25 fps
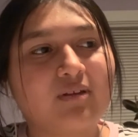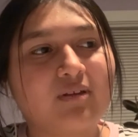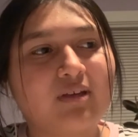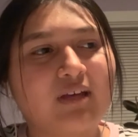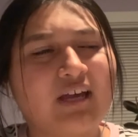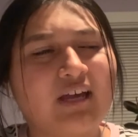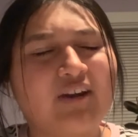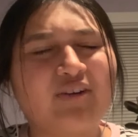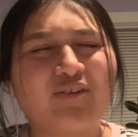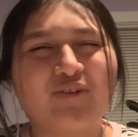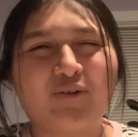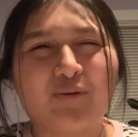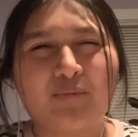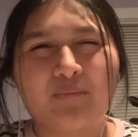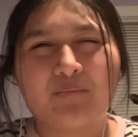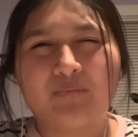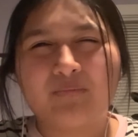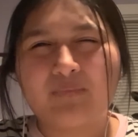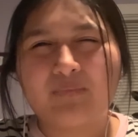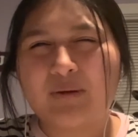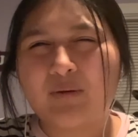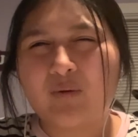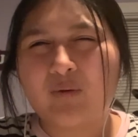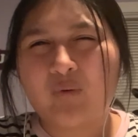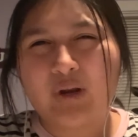I don't know.
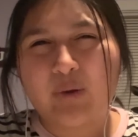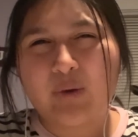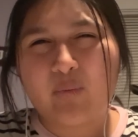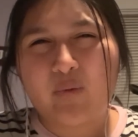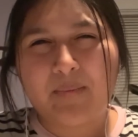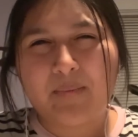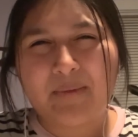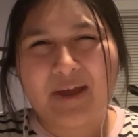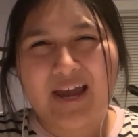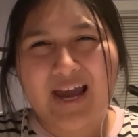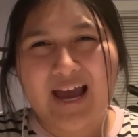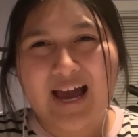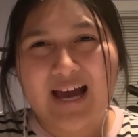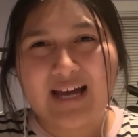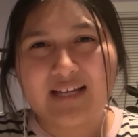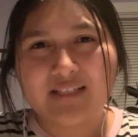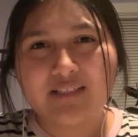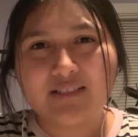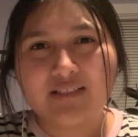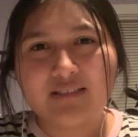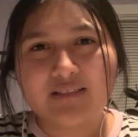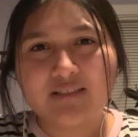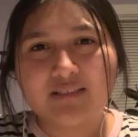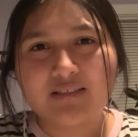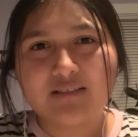Maybe when I wear my
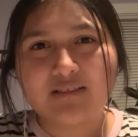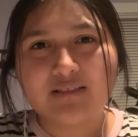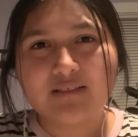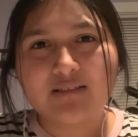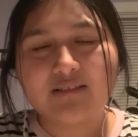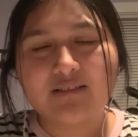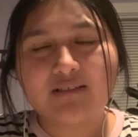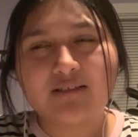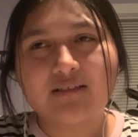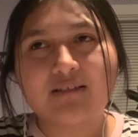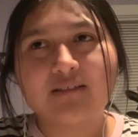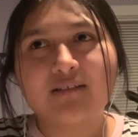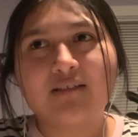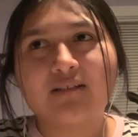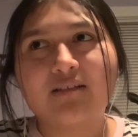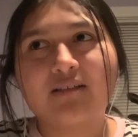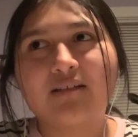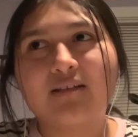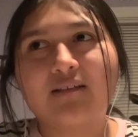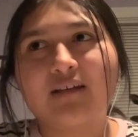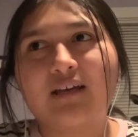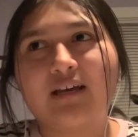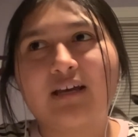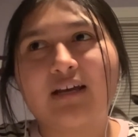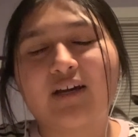hats,
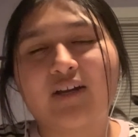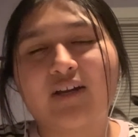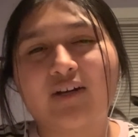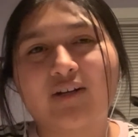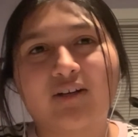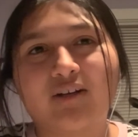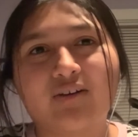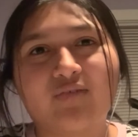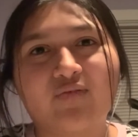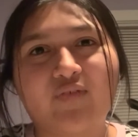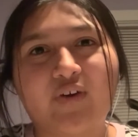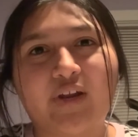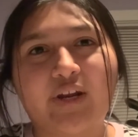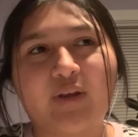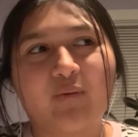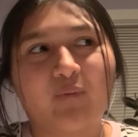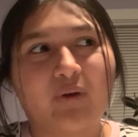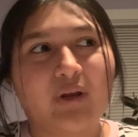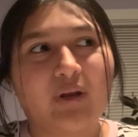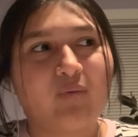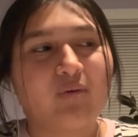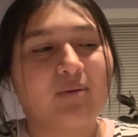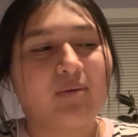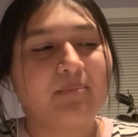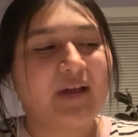I kind of look funny when
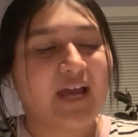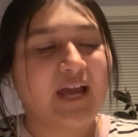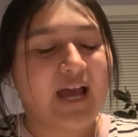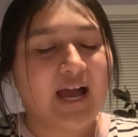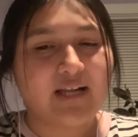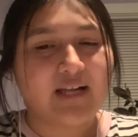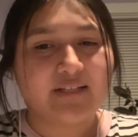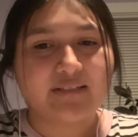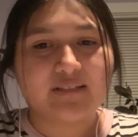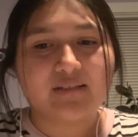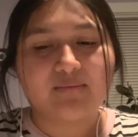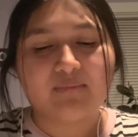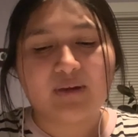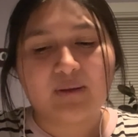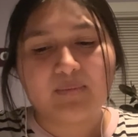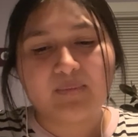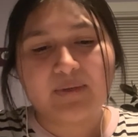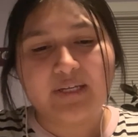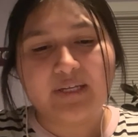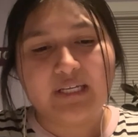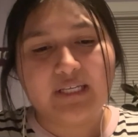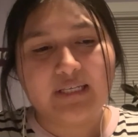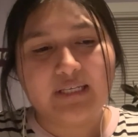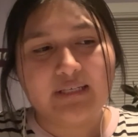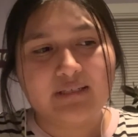I wear my hats and my
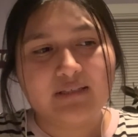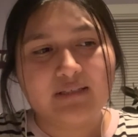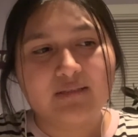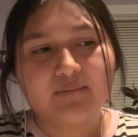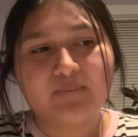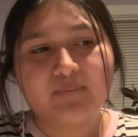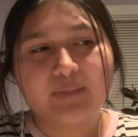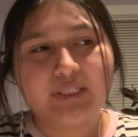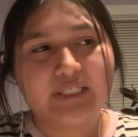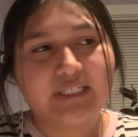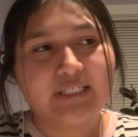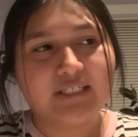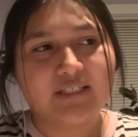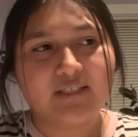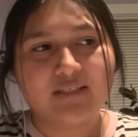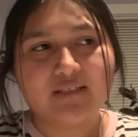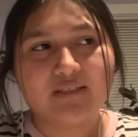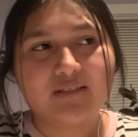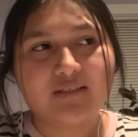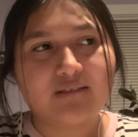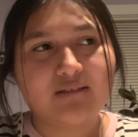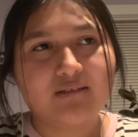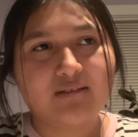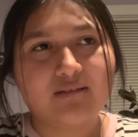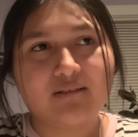beanies, but
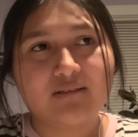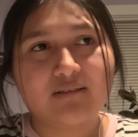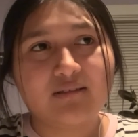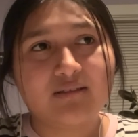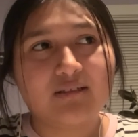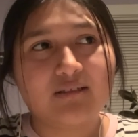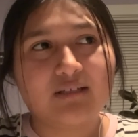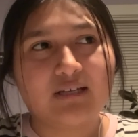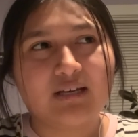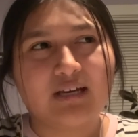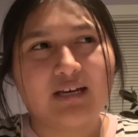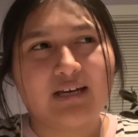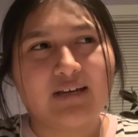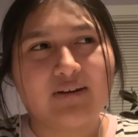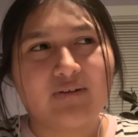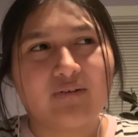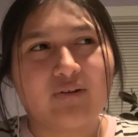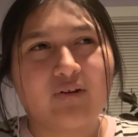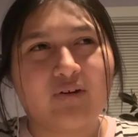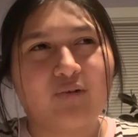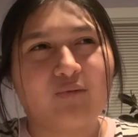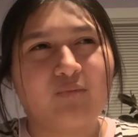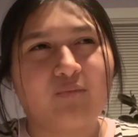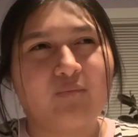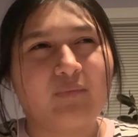I don't
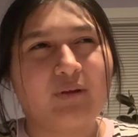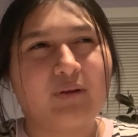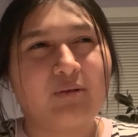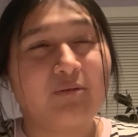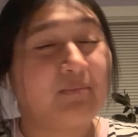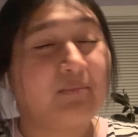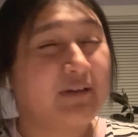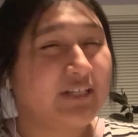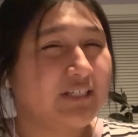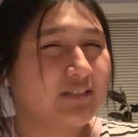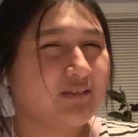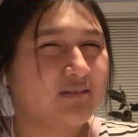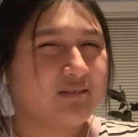know. Maybe my